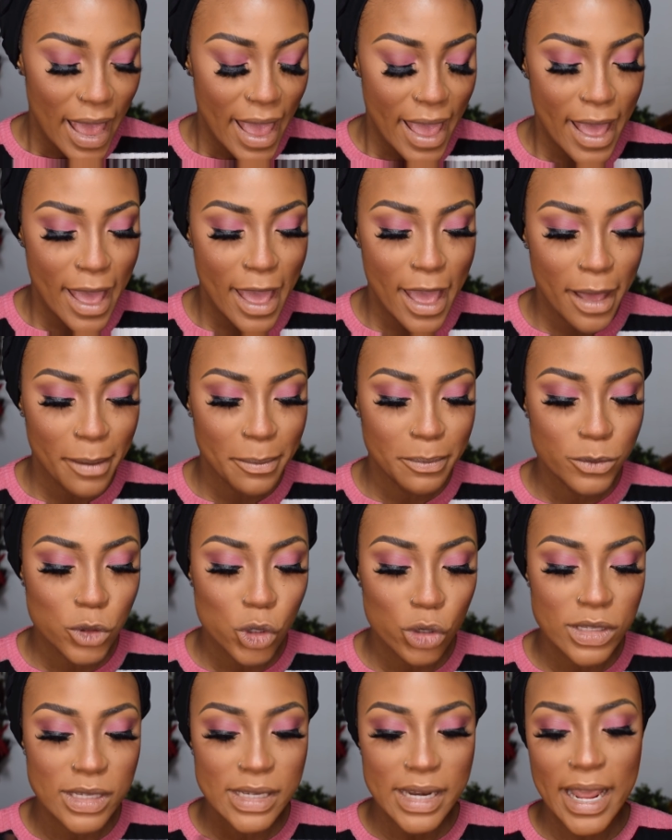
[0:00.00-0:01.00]

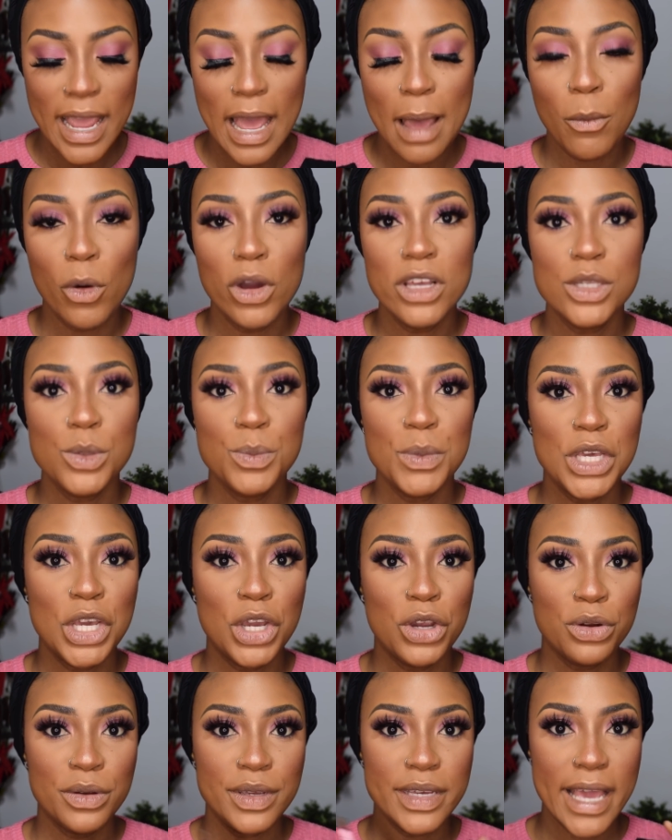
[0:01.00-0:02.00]
So today I'm going to be
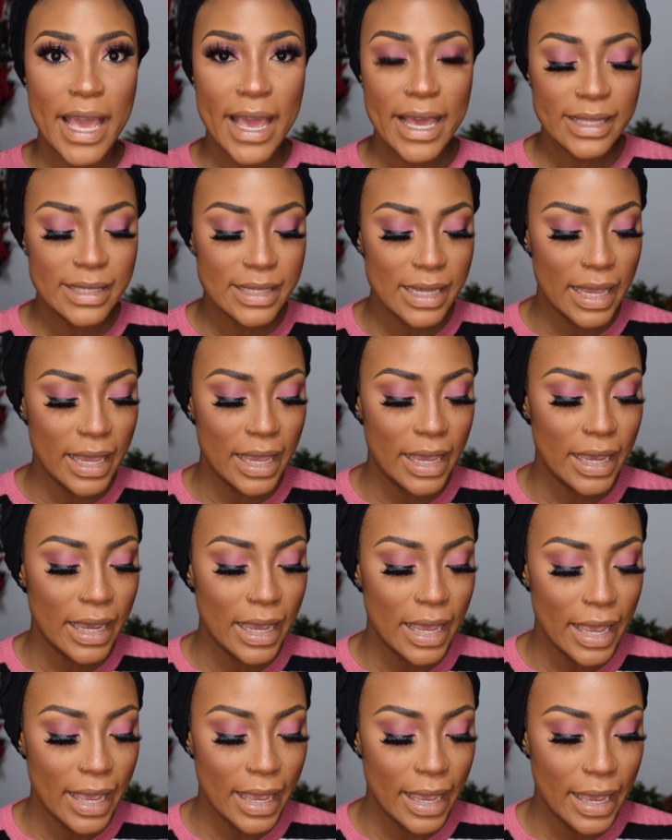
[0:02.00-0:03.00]

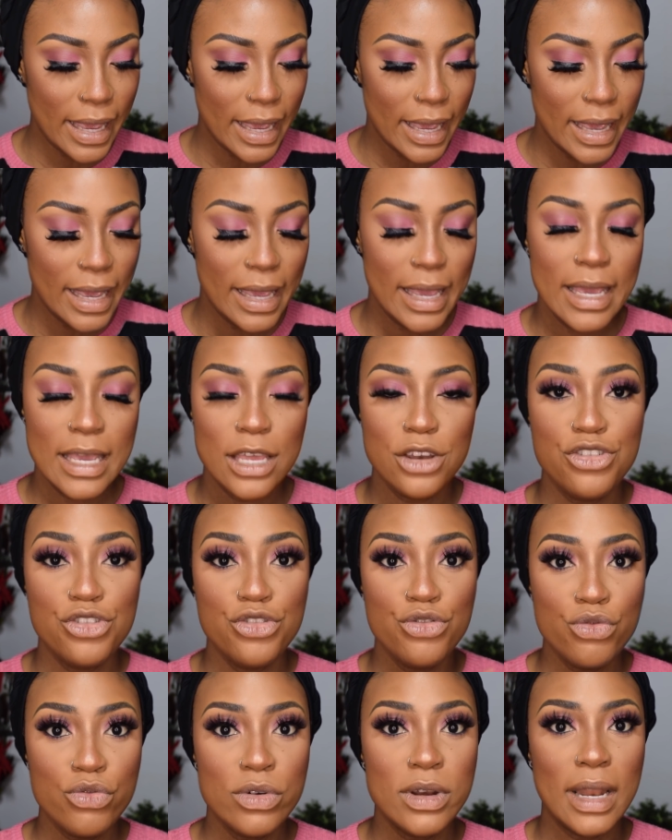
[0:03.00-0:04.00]
creating a
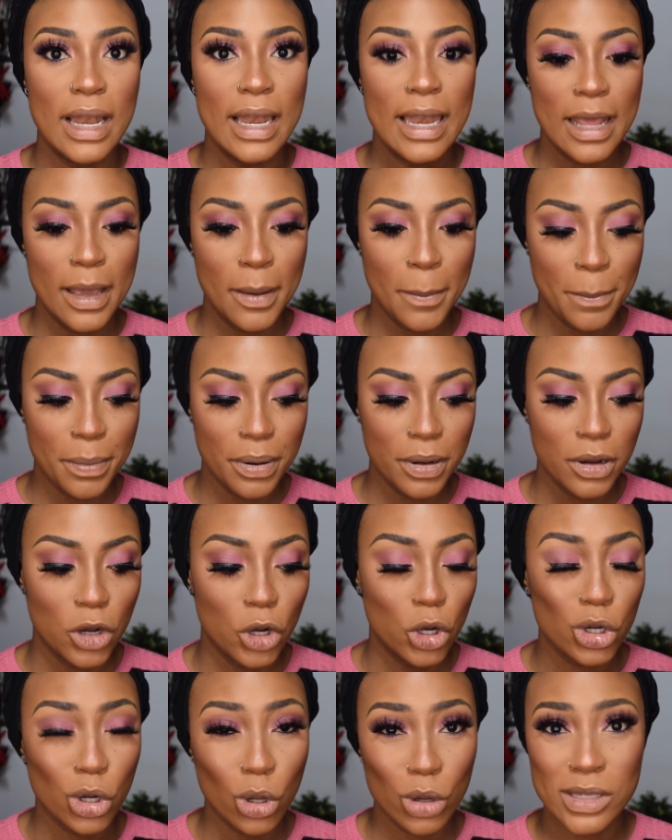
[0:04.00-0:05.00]
nude lip,
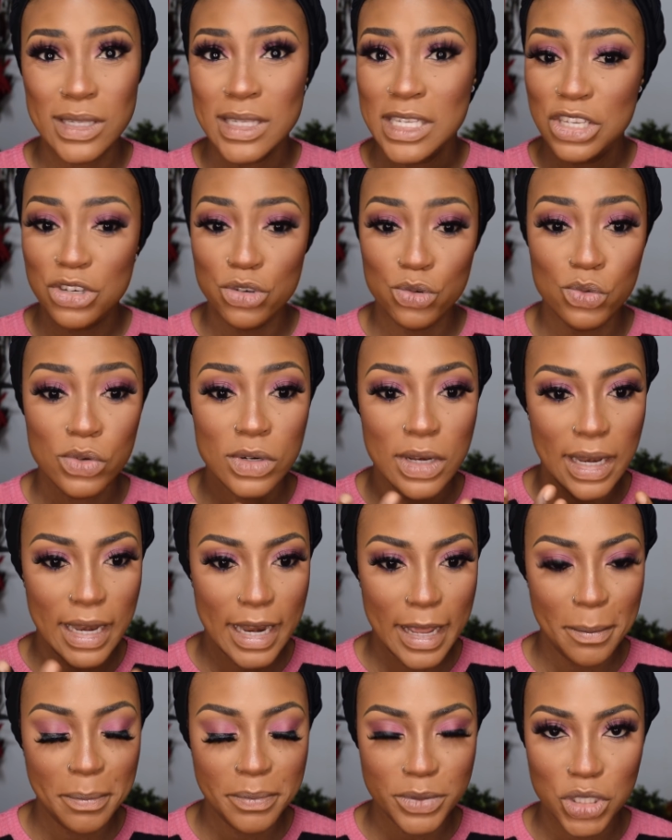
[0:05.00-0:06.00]
glossy nude
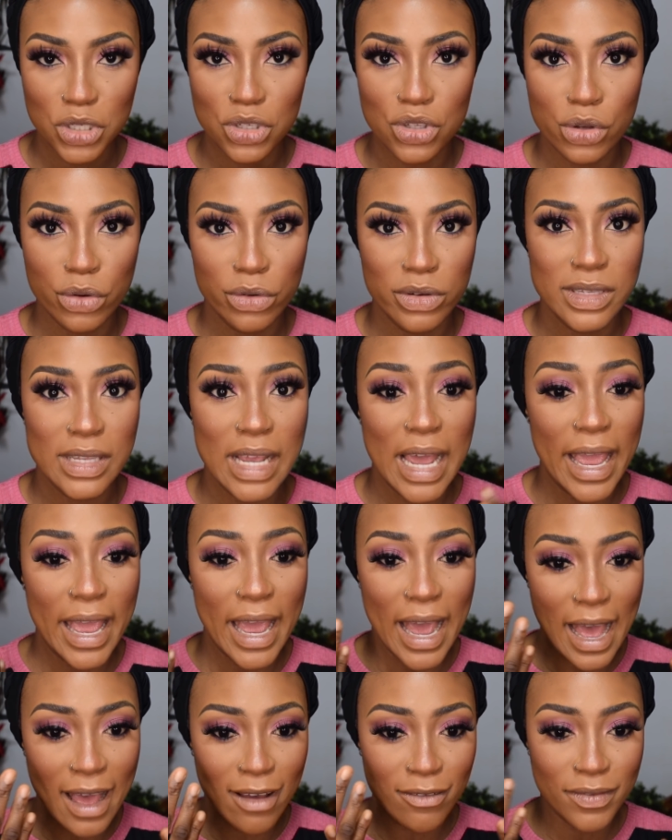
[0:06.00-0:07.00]
lip, just because I
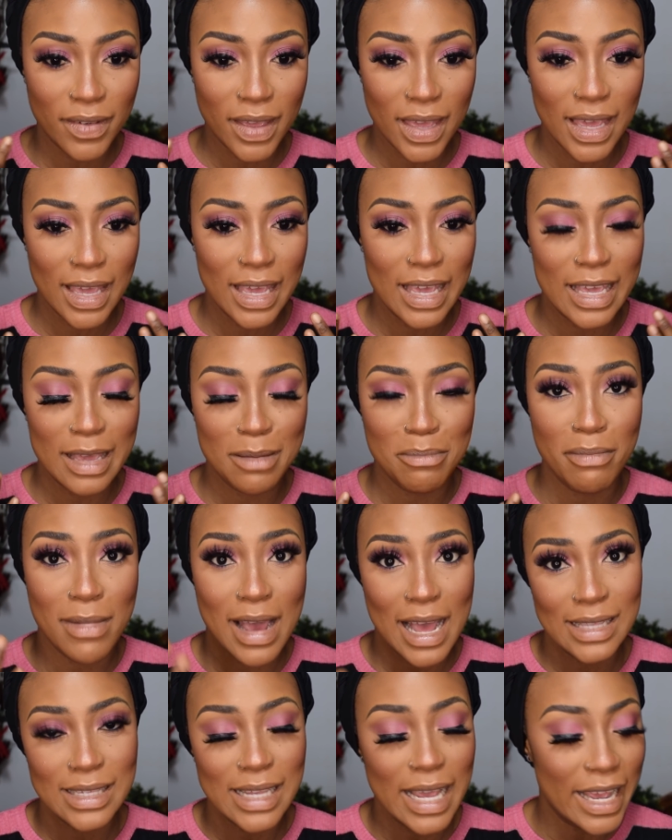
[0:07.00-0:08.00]
have a
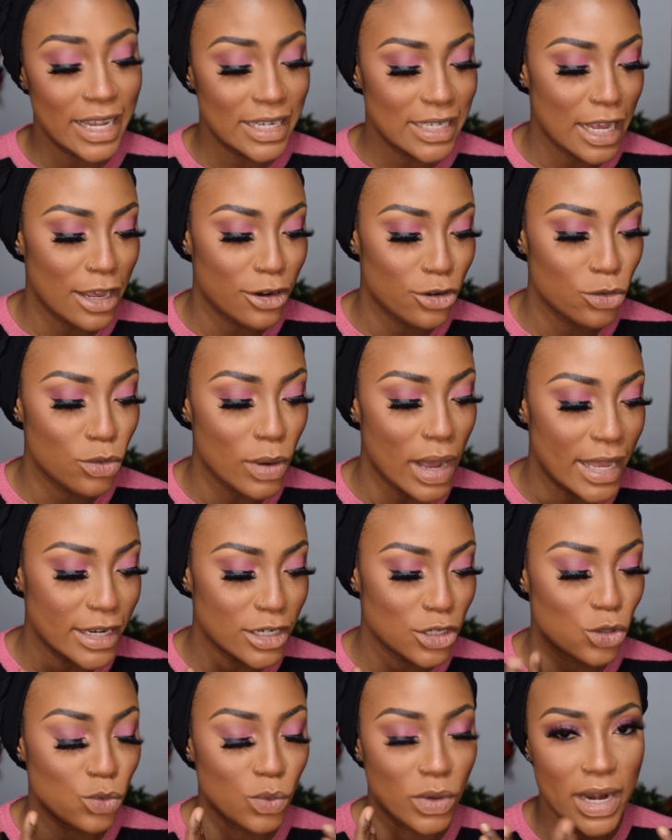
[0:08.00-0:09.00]
matte eyeshadow. I
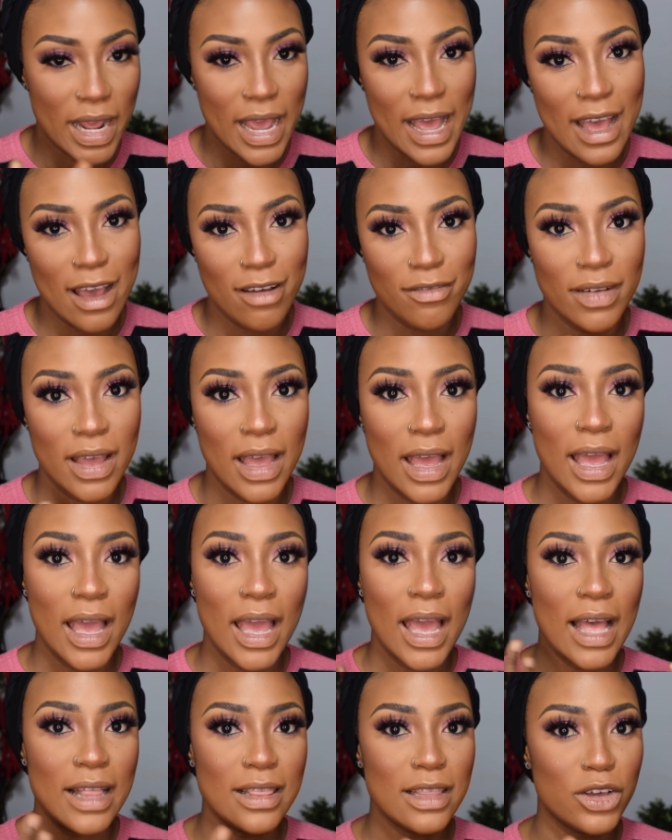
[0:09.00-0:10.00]
just want to have
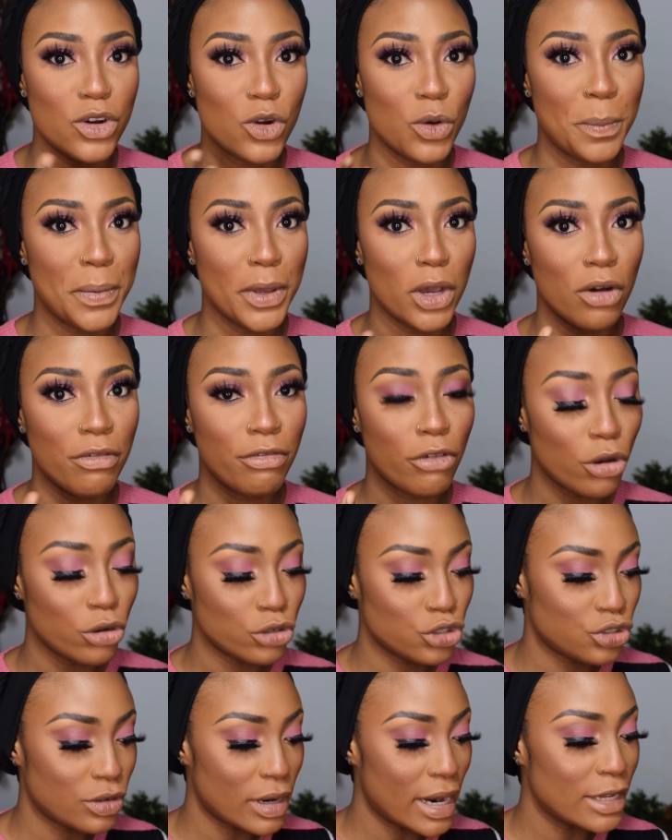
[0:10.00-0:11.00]
a little bit of
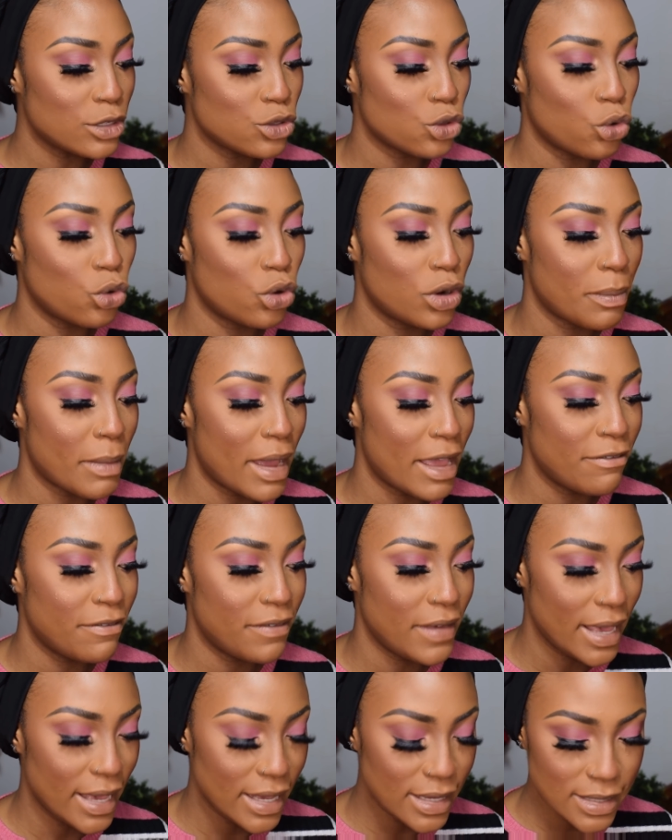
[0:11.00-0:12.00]
contrast on my
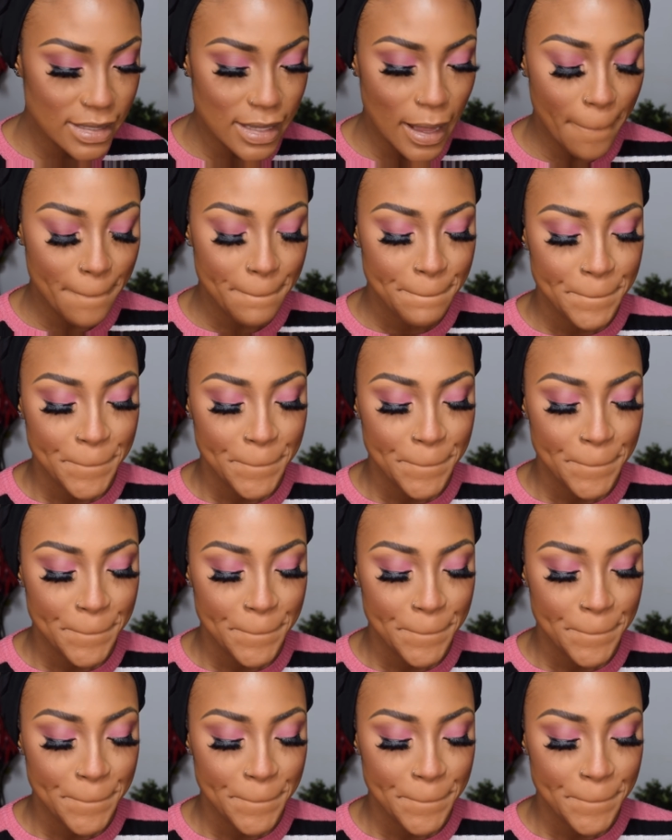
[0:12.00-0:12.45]
face.